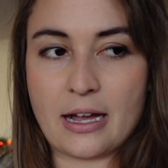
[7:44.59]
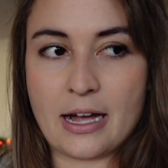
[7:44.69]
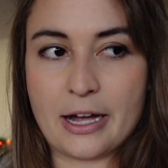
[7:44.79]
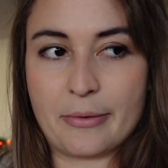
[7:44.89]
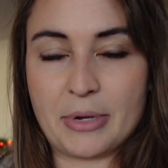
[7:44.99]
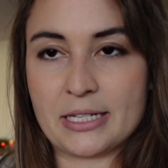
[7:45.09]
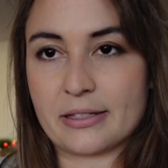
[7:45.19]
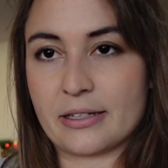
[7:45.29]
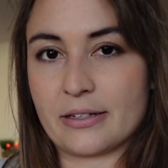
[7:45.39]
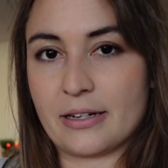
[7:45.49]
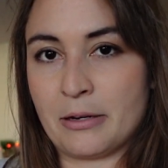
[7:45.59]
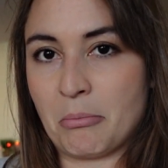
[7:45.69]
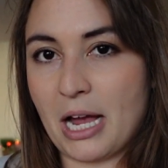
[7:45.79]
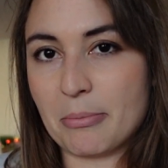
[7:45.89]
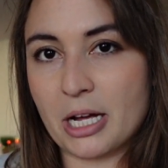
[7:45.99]
Insulin in
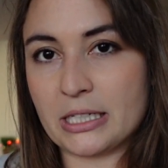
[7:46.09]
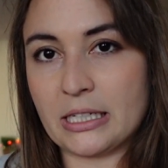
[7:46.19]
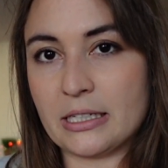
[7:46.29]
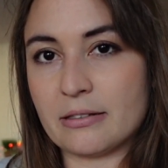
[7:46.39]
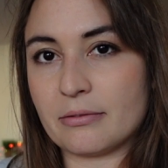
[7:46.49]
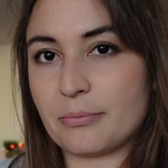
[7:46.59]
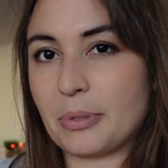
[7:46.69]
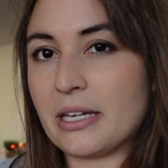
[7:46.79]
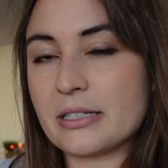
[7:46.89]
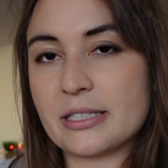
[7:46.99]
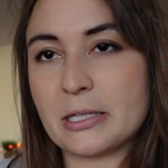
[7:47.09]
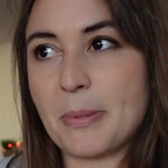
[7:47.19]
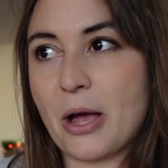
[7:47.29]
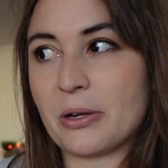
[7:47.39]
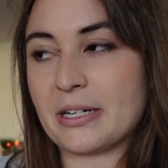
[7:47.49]
my body peaks at
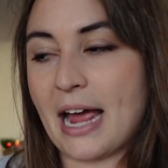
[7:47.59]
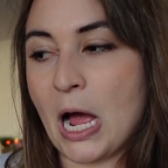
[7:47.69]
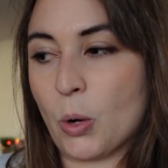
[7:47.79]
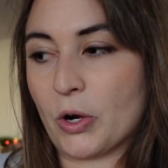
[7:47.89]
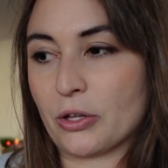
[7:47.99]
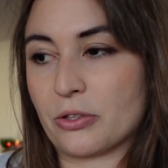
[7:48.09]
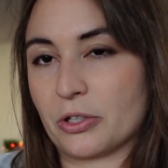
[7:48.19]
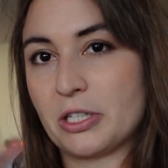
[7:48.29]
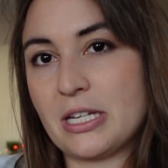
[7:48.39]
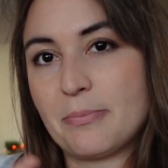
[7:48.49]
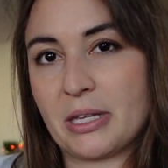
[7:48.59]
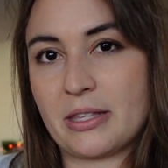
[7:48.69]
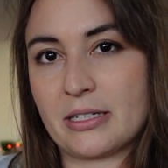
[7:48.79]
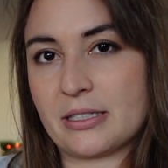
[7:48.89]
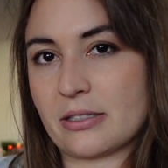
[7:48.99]
about an hour 30, but
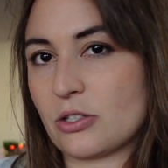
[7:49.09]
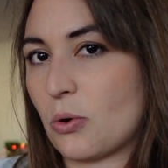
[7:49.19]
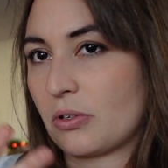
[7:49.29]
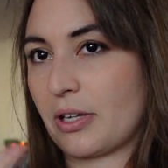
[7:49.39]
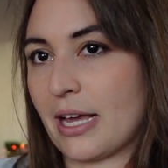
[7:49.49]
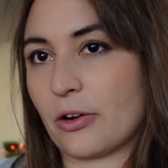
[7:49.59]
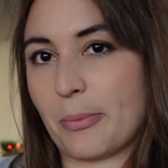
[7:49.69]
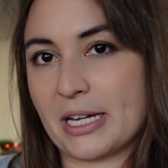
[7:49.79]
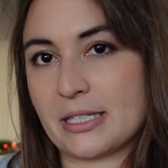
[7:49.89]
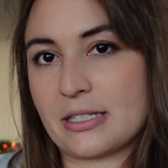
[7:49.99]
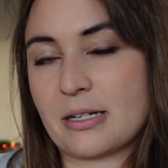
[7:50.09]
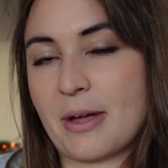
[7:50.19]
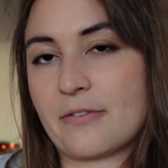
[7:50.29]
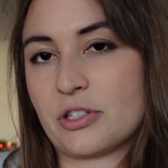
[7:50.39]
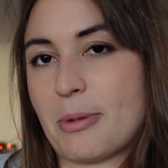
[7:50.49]
then it's totally out of my system
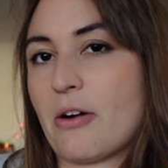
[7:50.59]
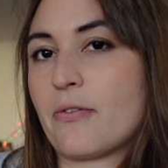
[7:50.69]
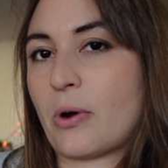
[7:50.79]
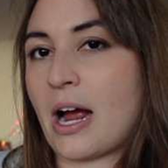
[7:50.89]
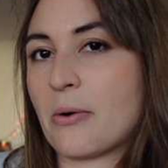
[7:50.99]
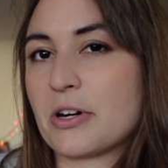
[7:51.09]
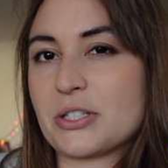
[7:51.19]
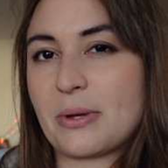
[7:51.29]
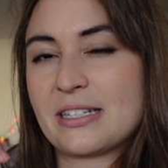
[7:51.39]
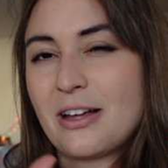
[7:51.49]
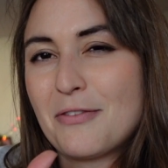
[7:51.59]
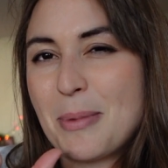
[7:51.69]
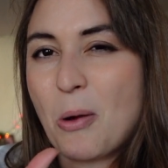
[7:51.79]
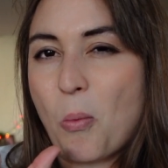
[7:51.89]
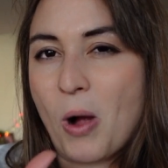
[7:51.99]
after about 4 hours. So I still have
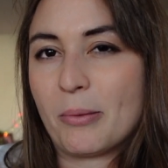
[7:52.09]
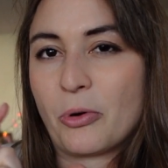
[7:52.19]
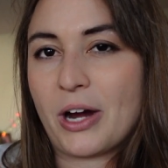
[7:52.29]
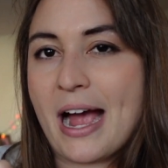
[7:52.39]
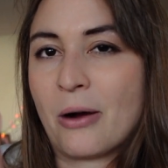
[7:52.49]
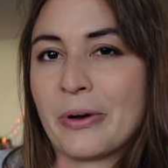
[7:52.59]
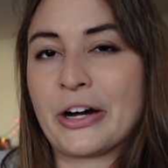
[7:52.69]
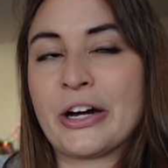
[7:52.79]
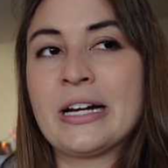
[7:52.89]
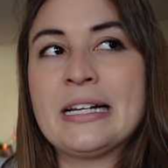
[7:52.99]
about 1 more hour.